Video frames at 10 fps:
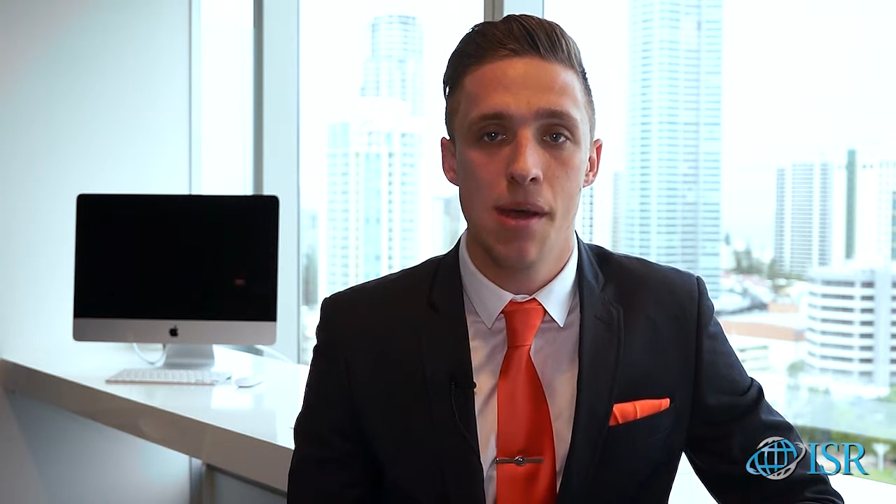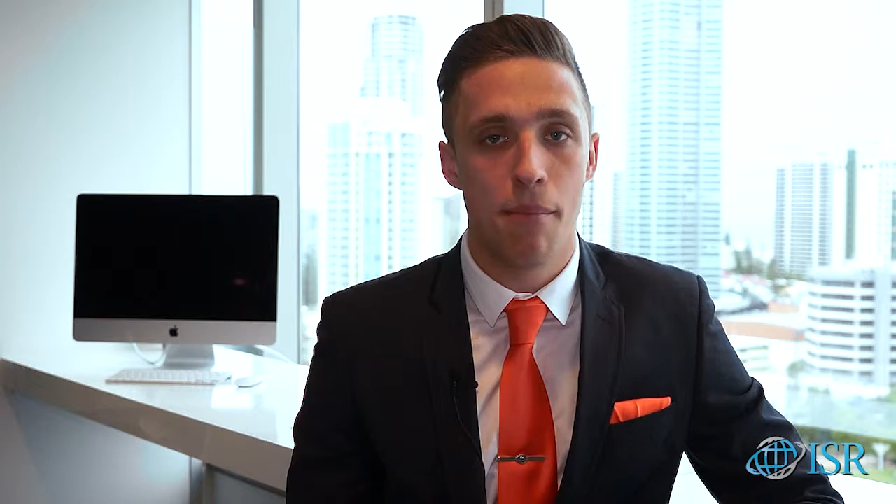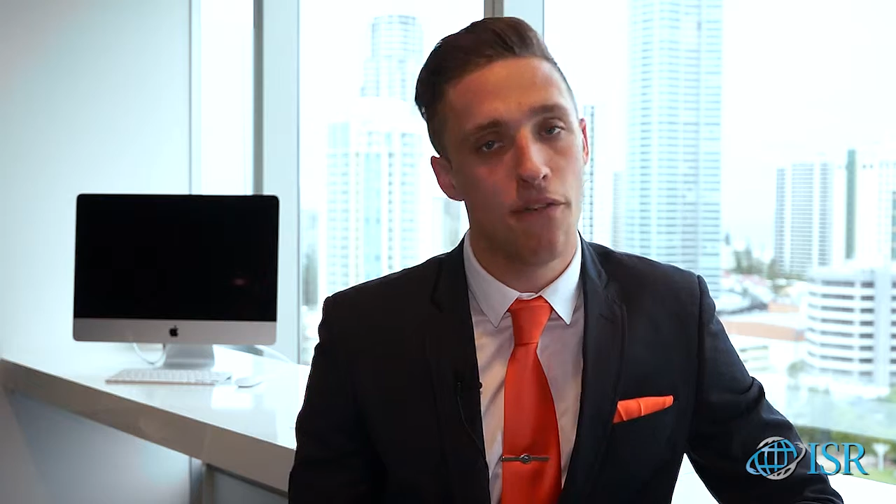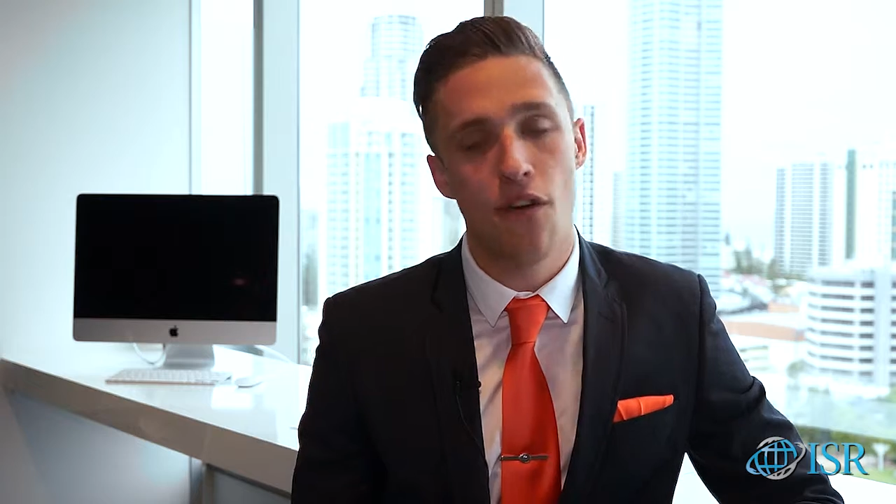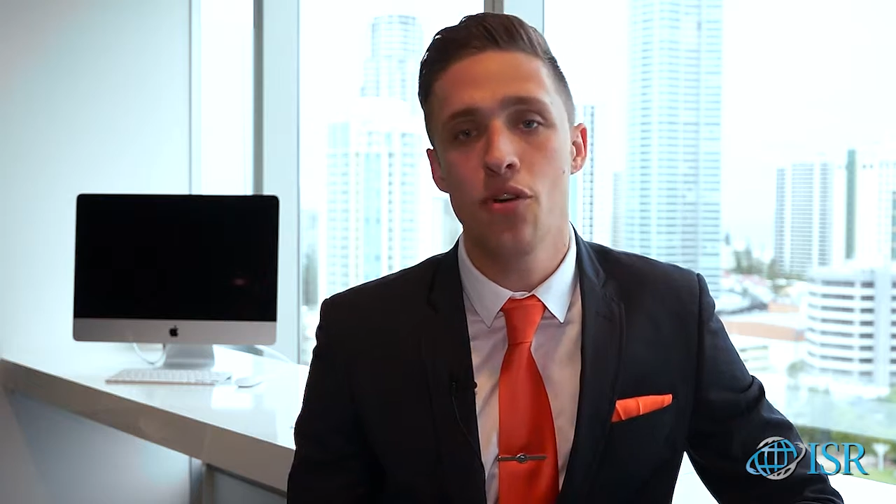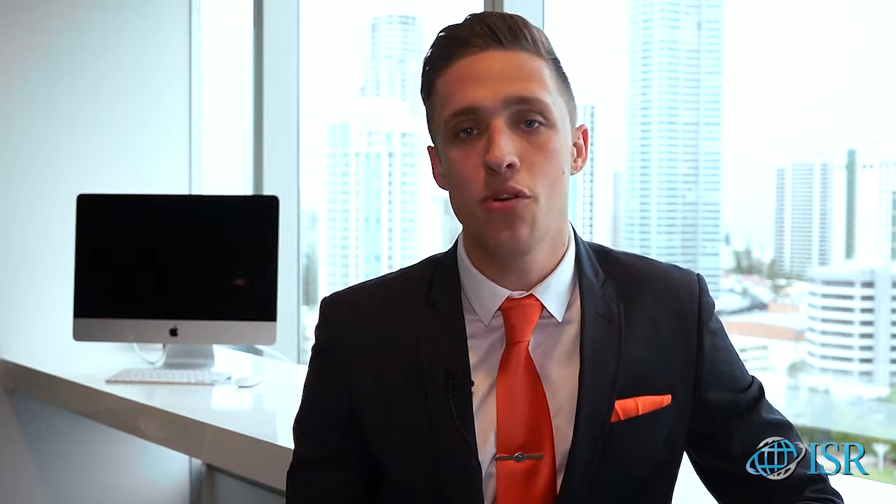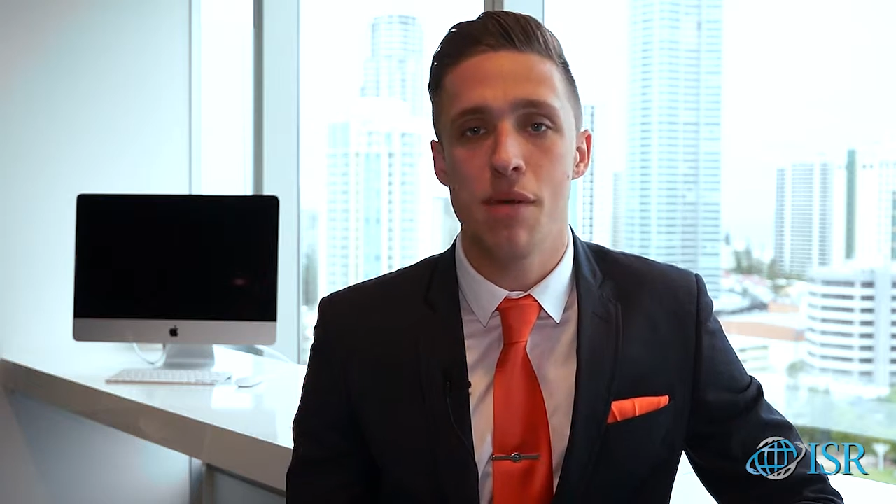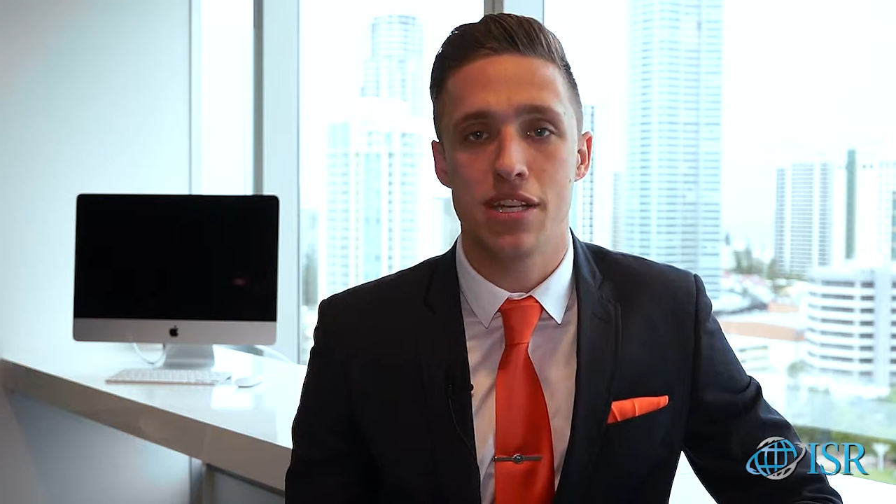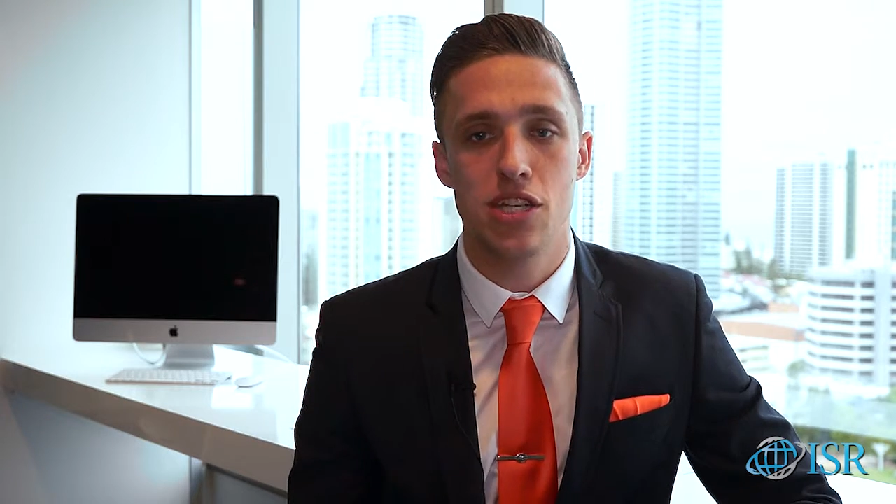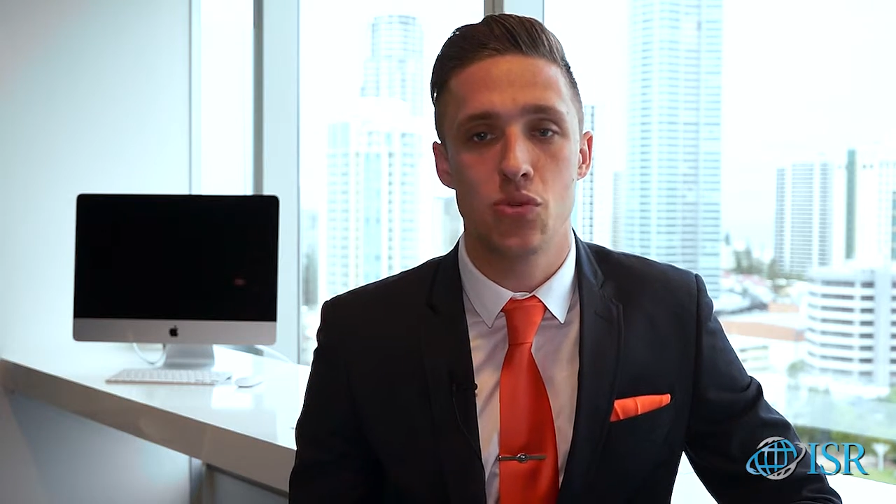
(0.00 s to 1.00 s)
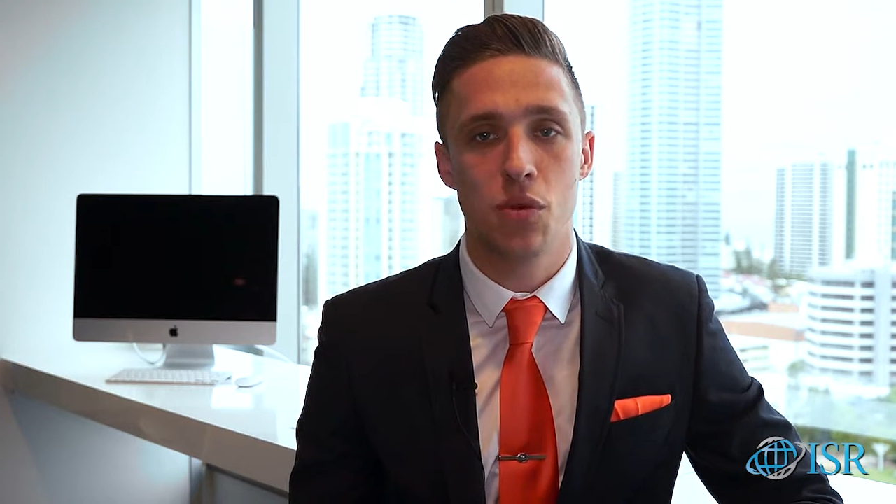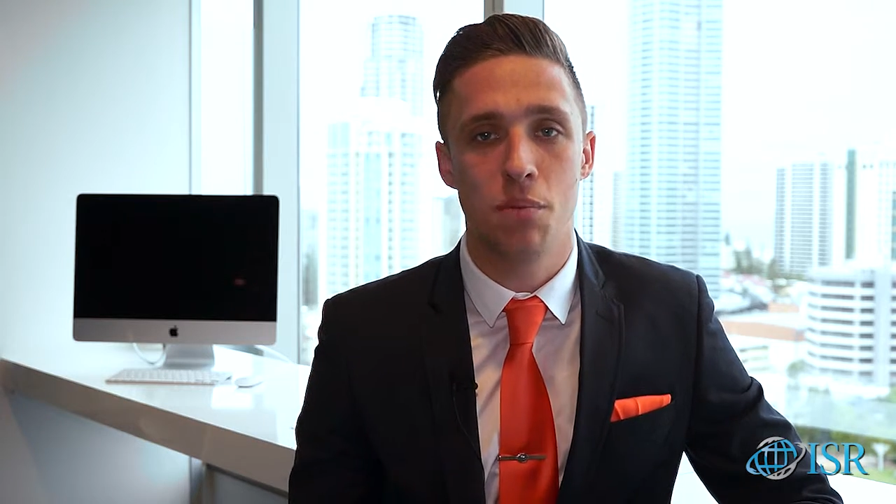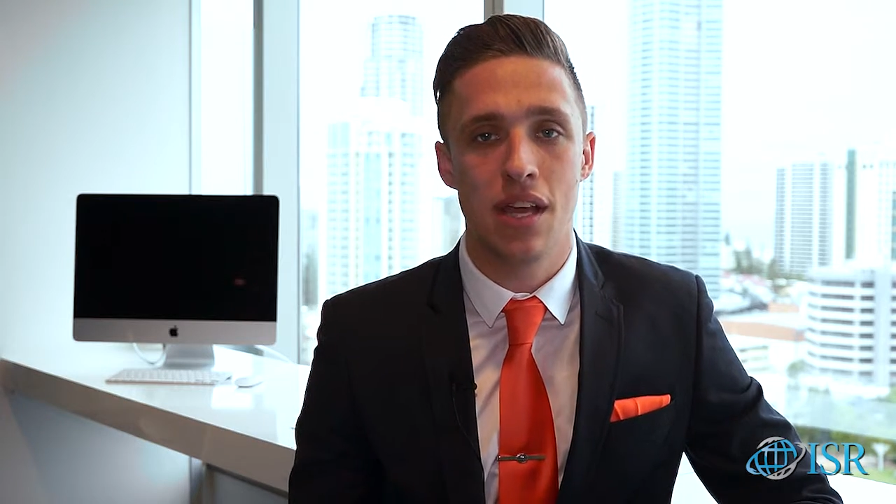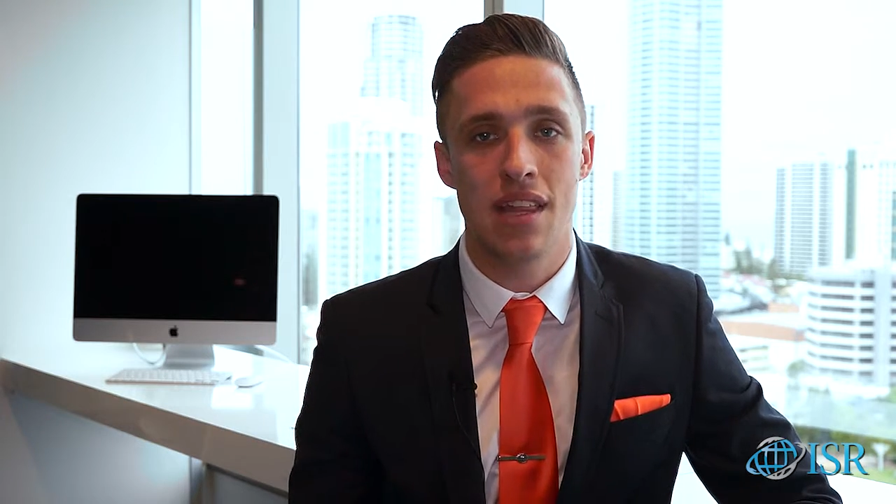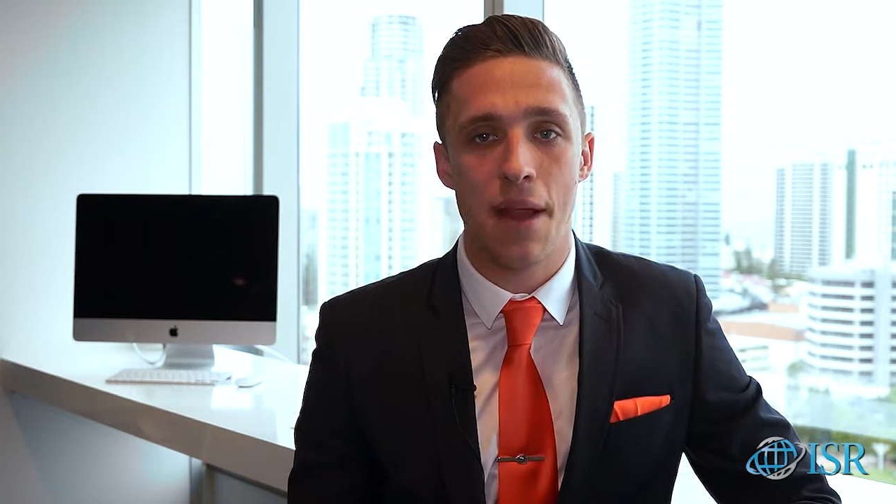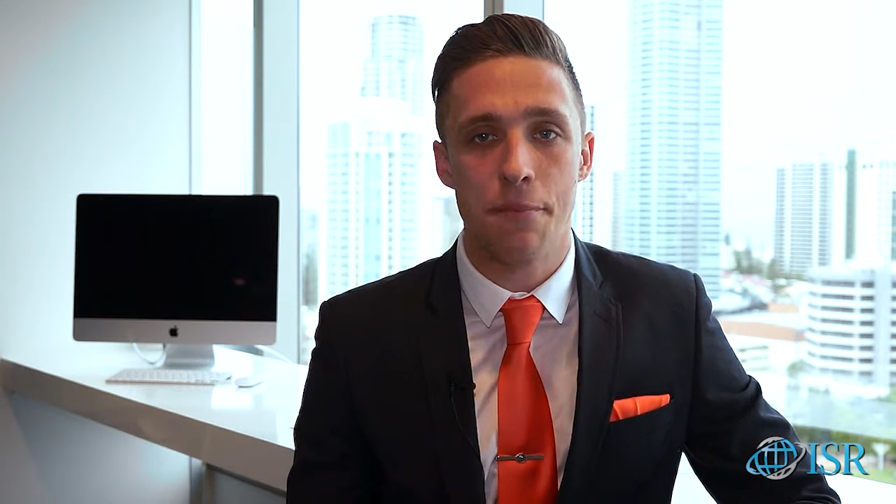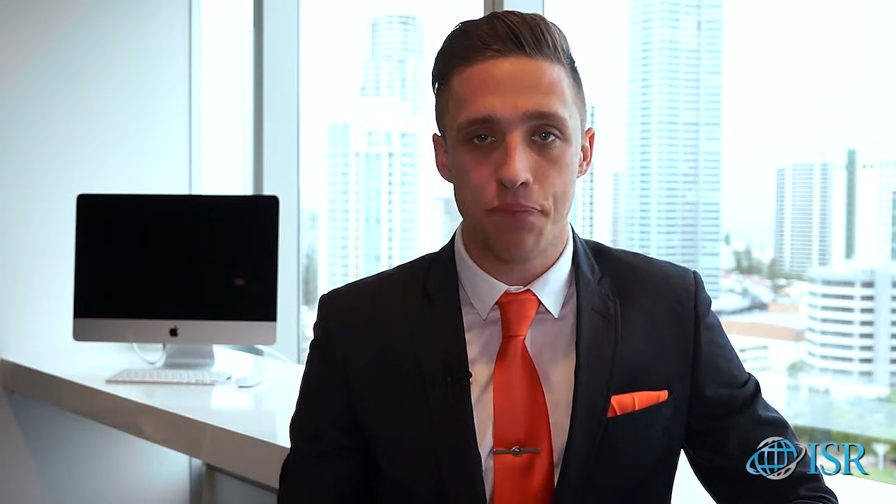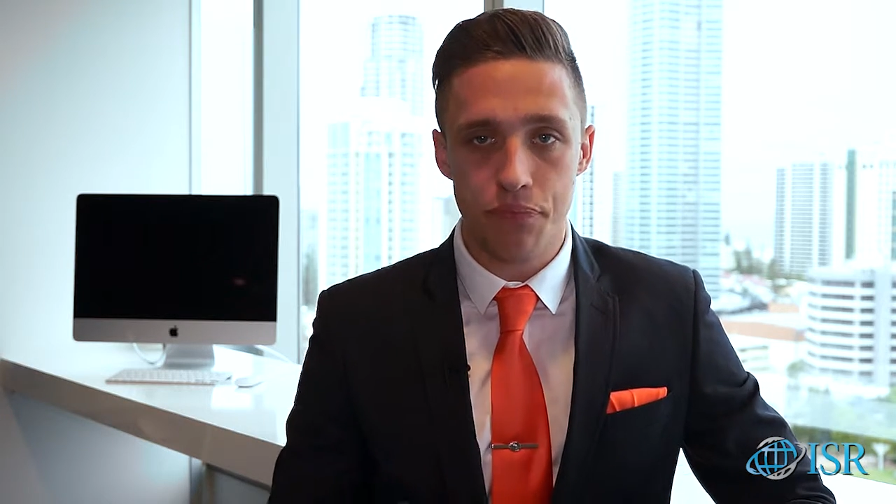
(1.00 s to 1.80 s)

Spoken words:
My final message would be that